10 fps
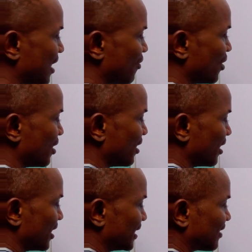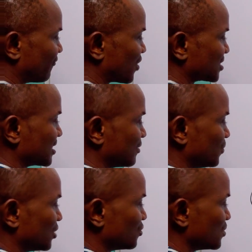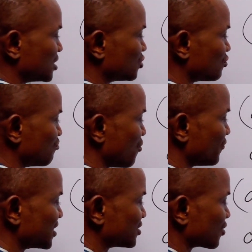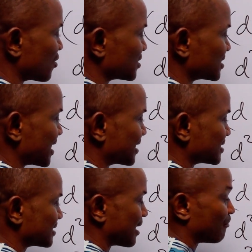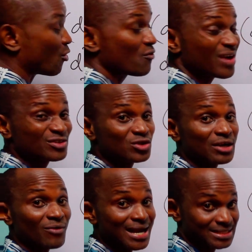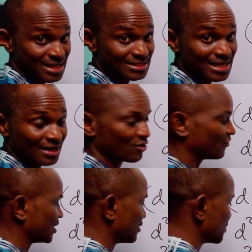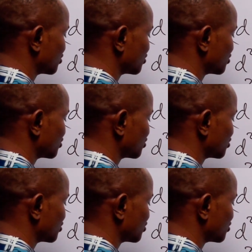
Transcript: Now, the first thing we do is to move this constant term over to the right-hand side of the